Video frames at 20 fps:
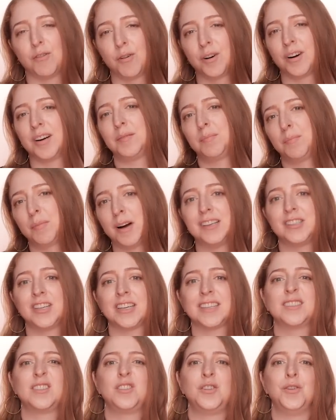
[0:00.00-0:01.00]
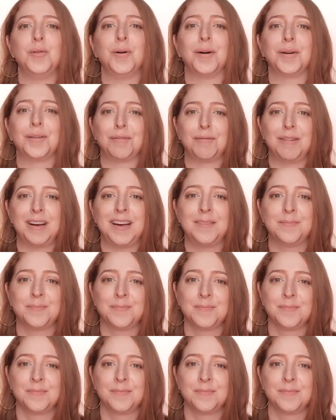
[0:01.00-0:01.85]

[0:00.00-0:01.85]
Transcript: for projects two or three.